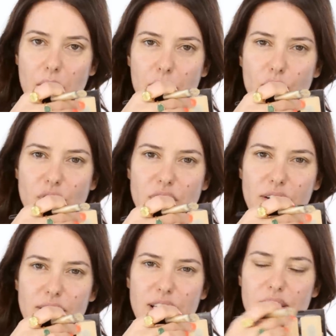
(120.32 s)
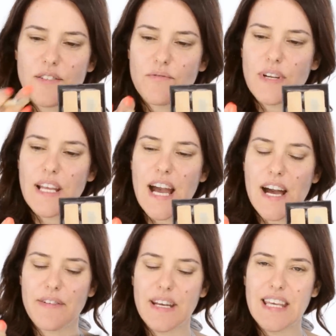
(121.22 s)
product, it doesn't really
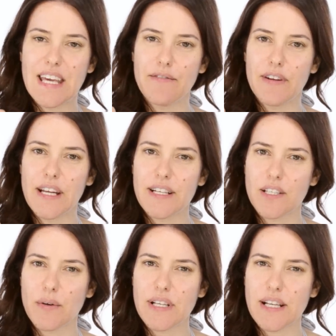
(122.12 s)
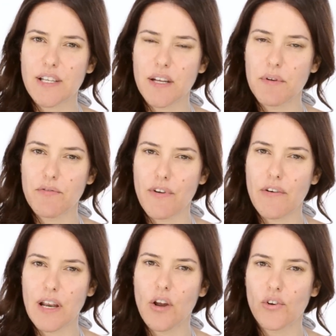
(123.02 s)
have any give in it. So it, it's going to be
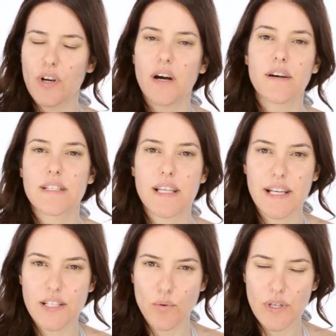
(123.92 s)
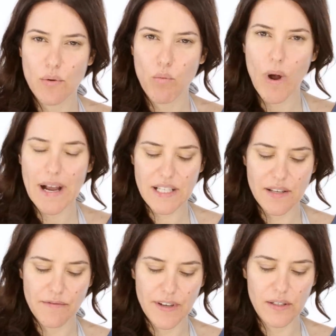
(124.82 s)
very long lasting and it's quite a waxy
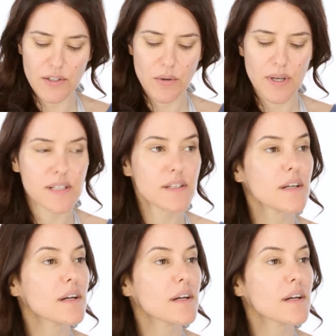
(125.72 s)
feel to it.